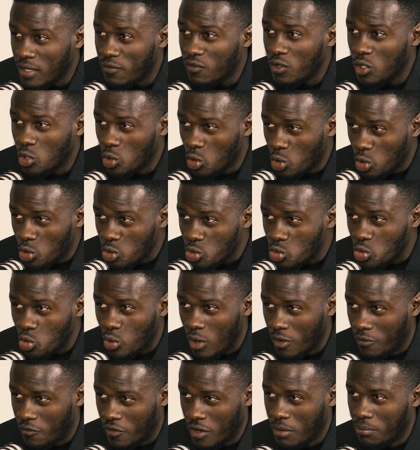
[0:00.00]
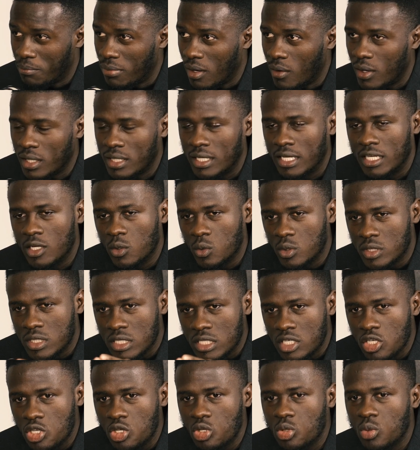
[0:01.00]
even those who are very empowered, that they would
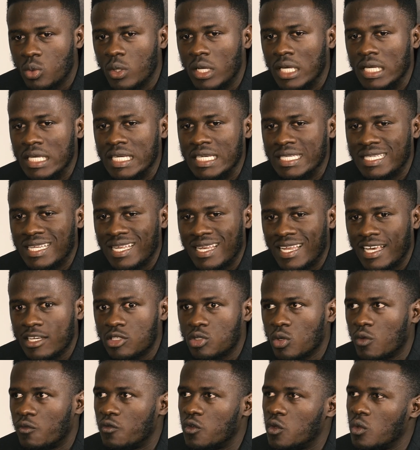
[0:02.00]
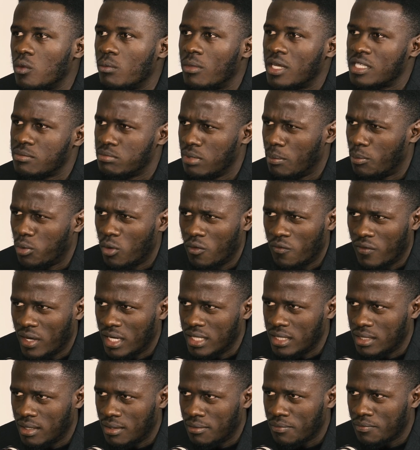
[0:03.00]
see you in the light of you must be a
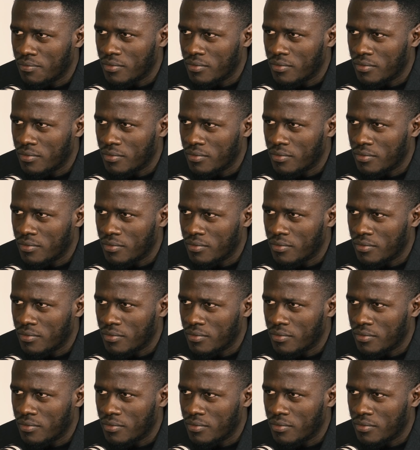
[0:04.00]
provider.